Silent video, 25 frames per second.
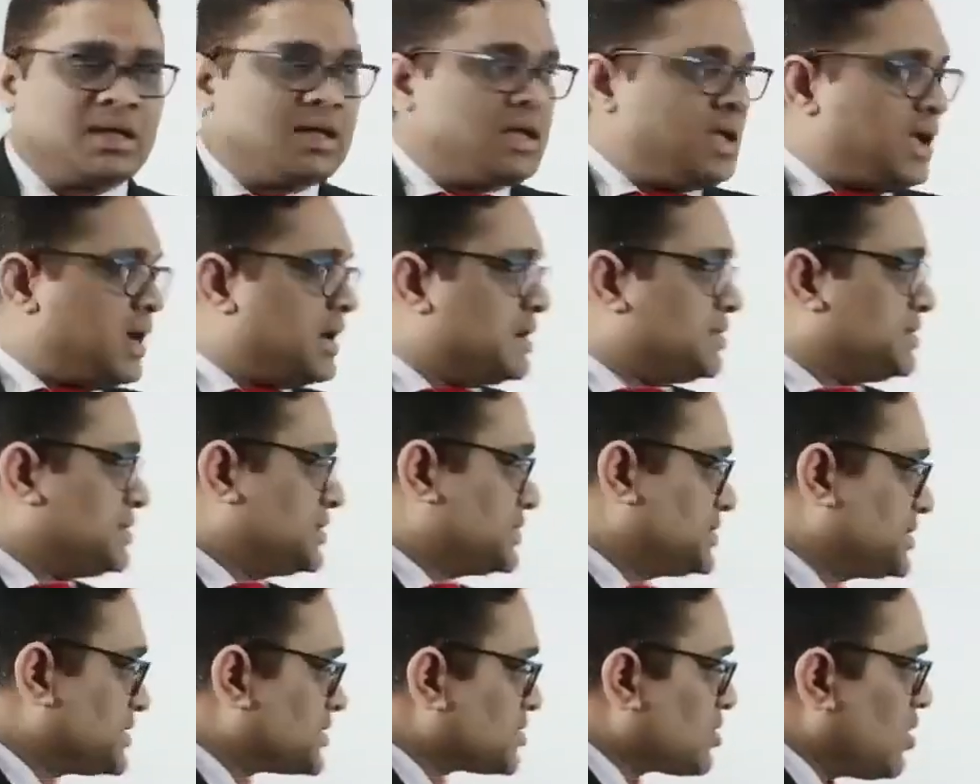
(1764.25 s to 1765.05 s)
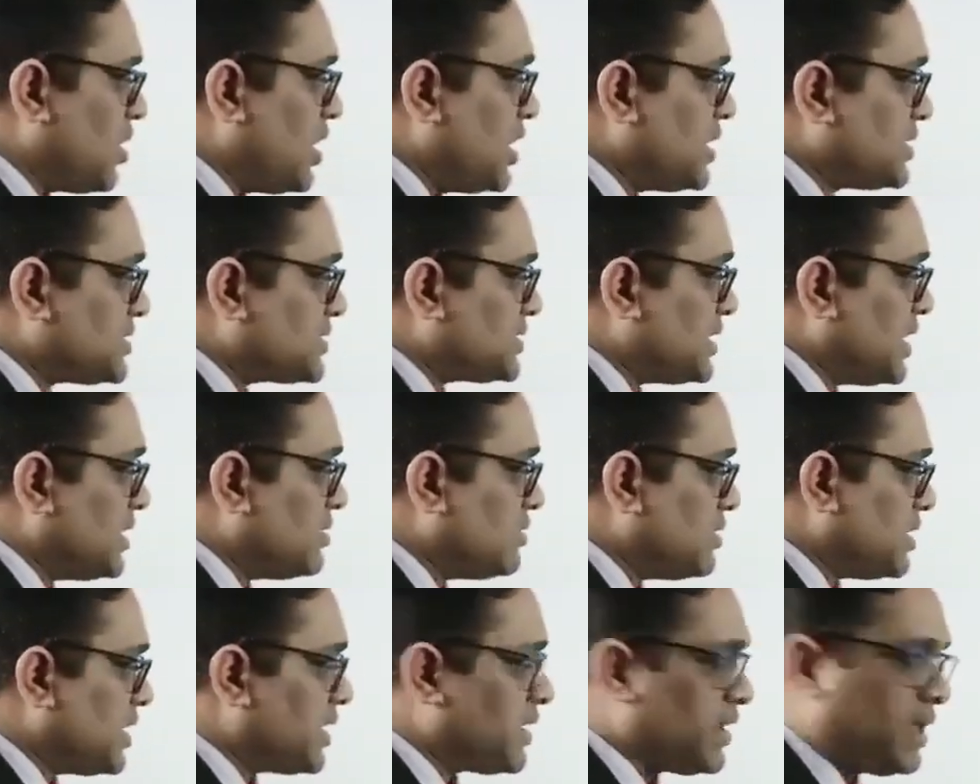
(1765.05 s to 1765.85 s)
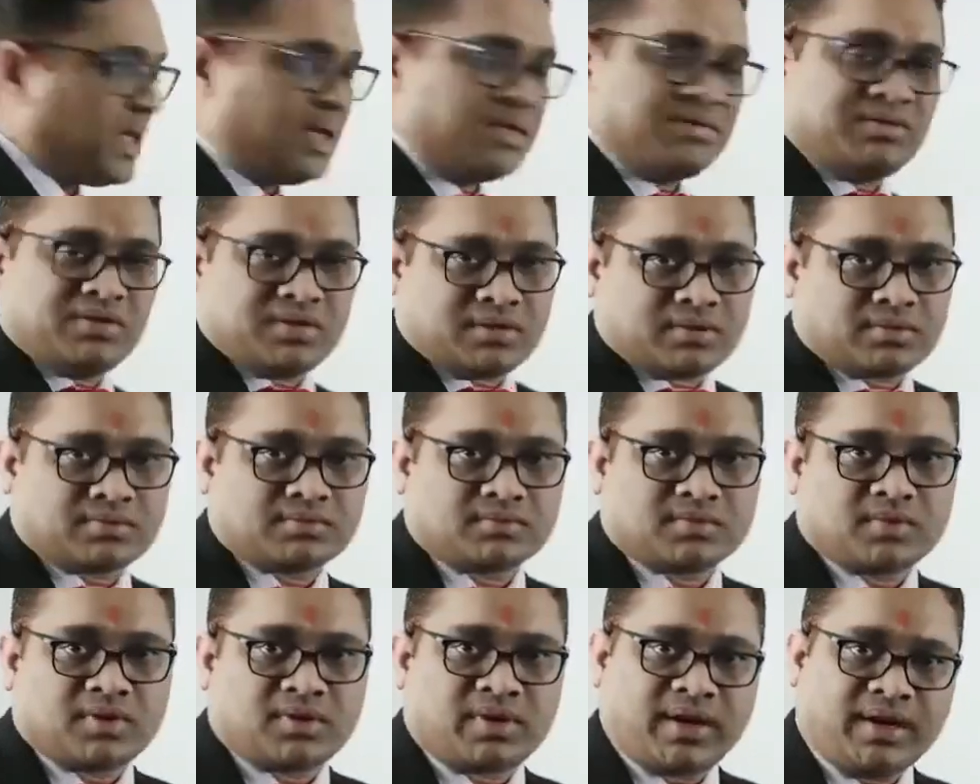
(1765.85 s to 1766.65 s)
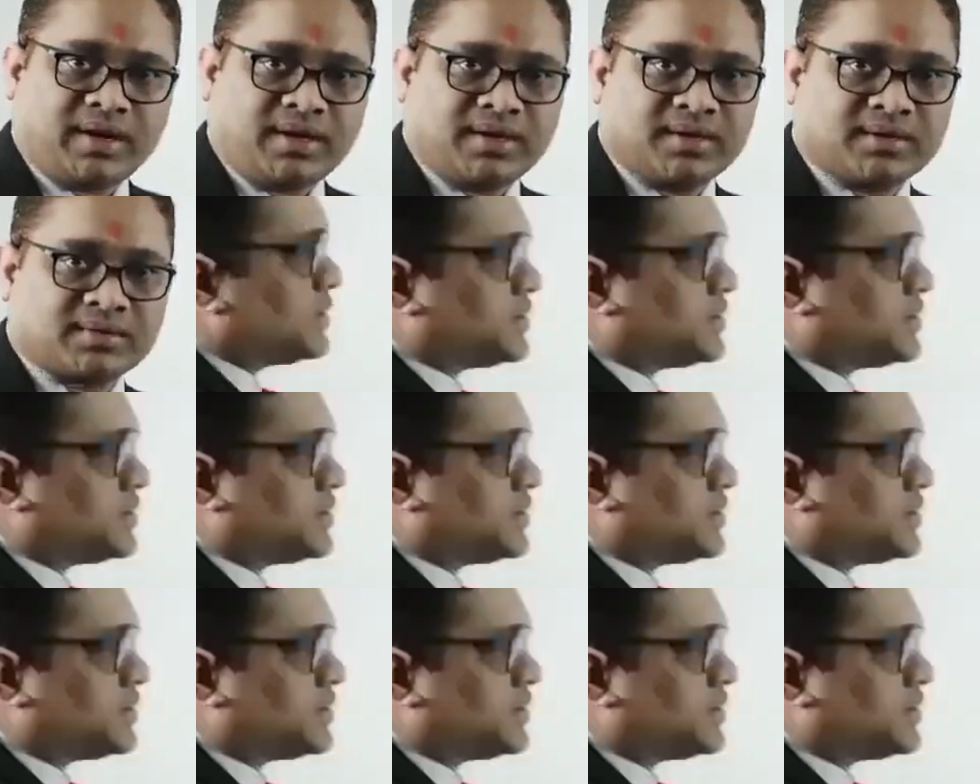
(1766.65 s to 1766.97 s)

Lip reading: and this is called cellular aging, right?